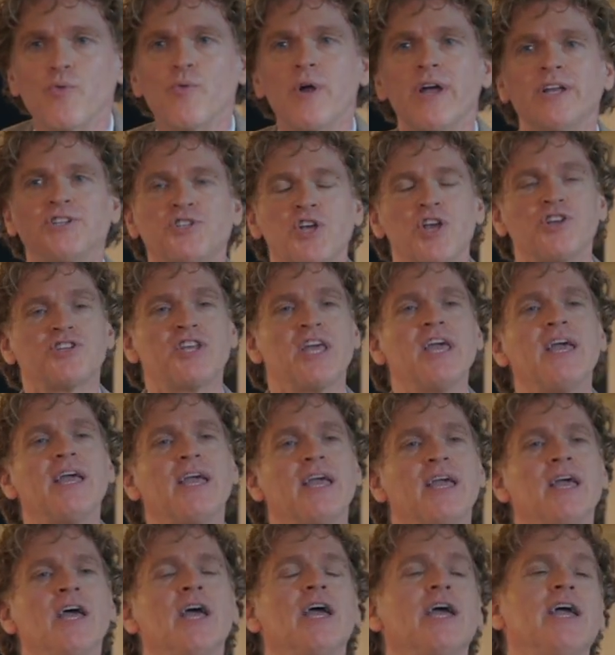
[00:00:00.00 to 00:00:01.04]
of rich is
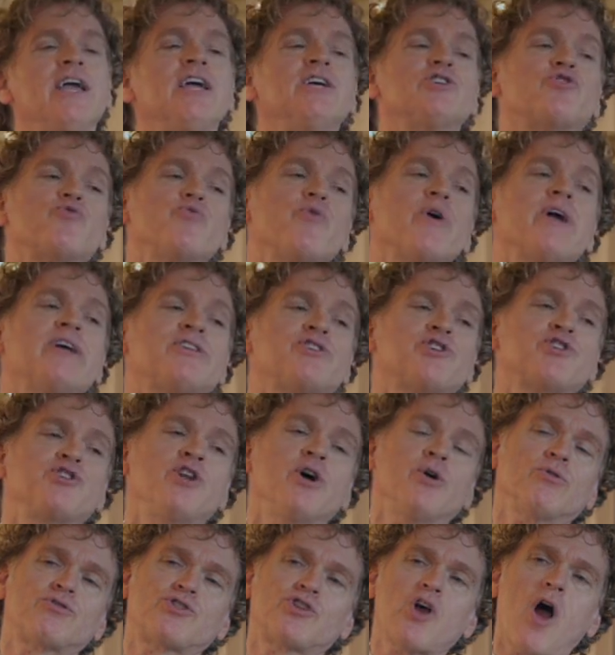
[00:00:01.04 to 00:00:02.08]
he? He's rich,
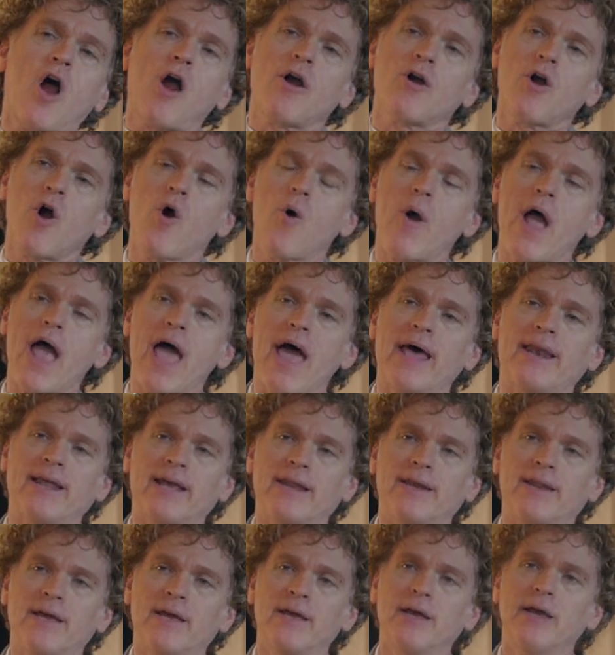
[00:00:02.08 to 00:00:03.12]
no sorrow
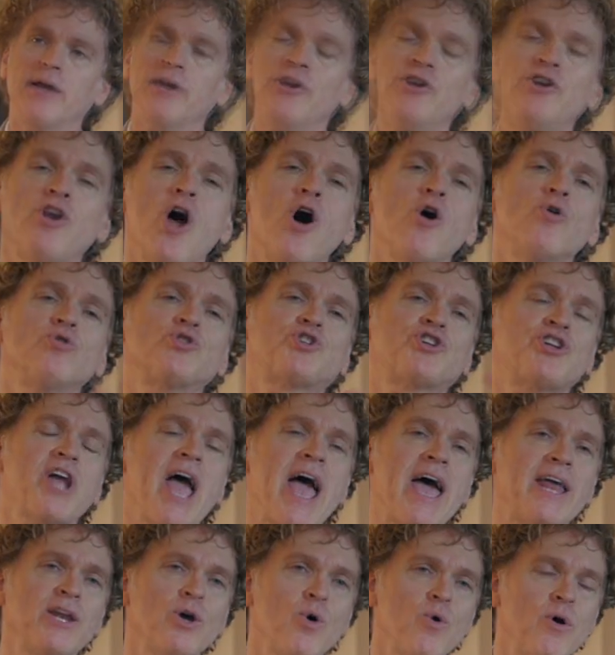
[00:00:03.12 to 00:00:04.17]
added, mm-hmm. no
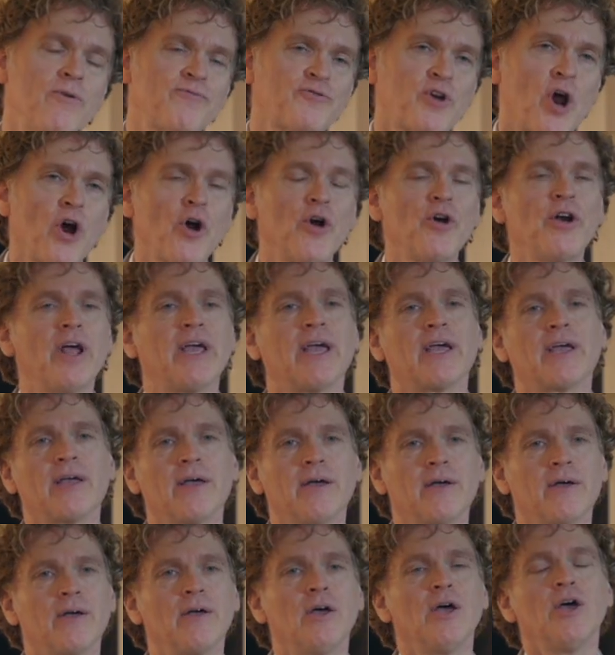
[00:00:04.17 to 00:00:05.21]
shadow of turning,
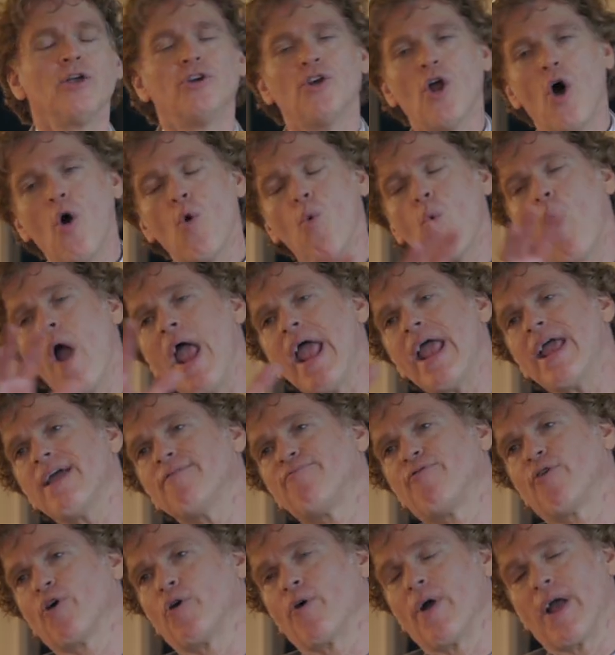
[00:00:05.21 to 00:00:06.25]
mm-hmm. no
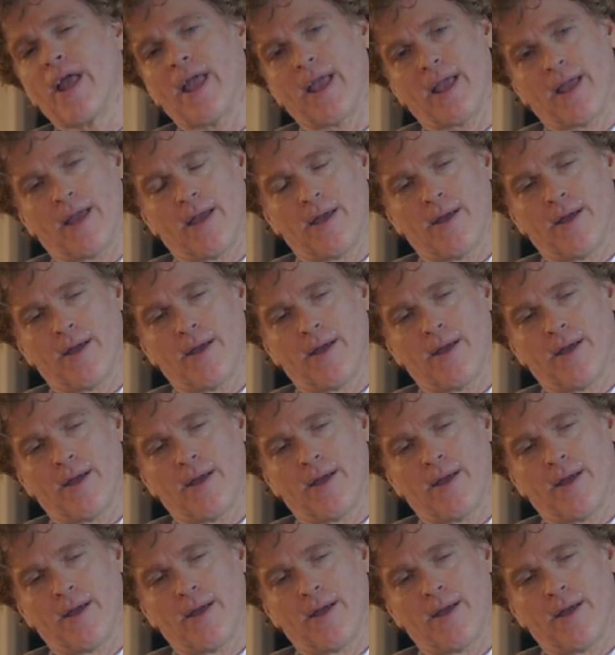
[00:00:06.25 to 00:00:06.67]
wavering.